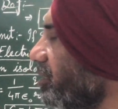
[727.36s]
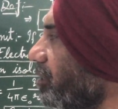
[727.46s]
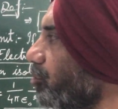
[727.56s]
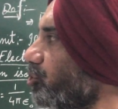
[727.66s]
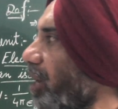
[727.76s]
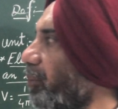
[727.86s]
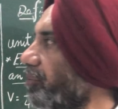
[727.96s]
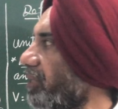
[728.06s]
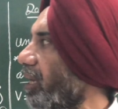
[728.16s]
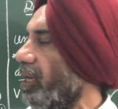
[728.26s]
equal to sum
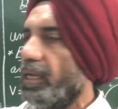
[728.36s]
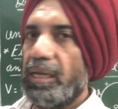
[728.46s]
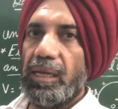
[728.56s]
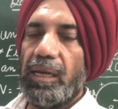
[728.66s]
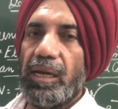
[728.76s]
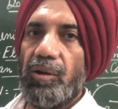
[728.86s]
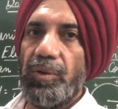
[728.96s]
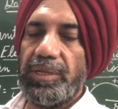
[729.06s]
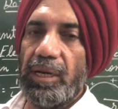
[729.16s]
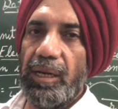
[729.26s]
of the
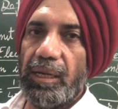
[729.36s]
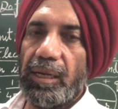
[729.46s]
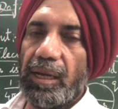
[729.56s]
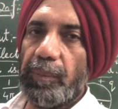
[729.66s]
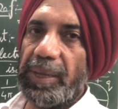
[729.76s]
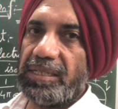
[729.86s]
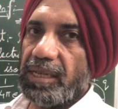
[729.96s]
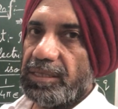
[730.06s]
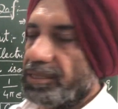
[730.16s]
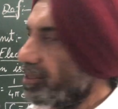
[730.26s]
individual
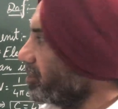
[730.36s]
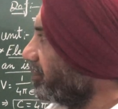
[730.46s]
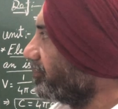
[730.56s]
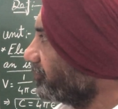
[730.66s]
capacitances.